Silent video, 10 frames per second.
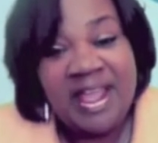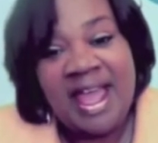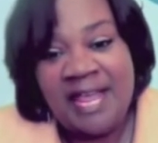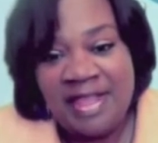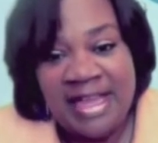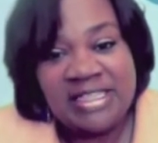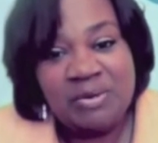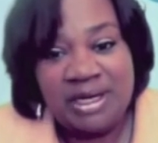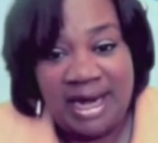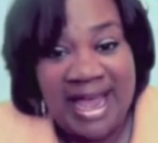And that's
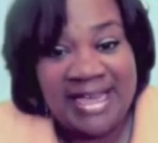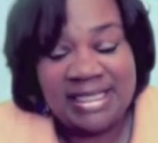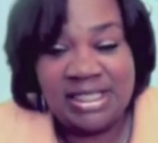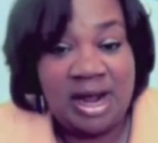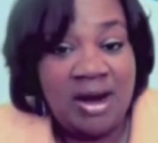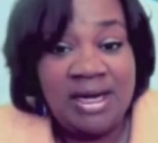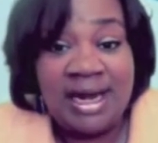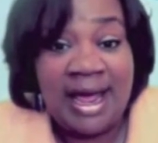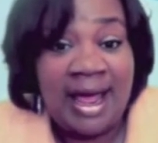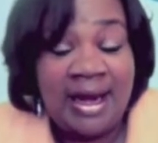what it has. It started
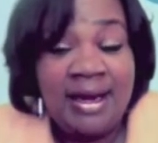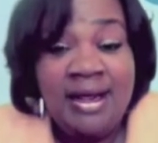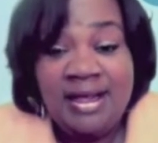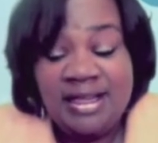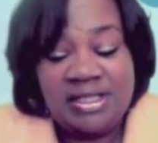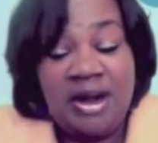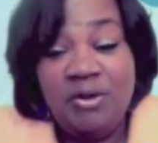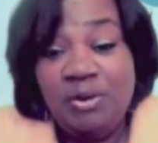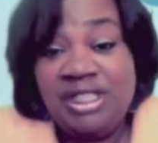with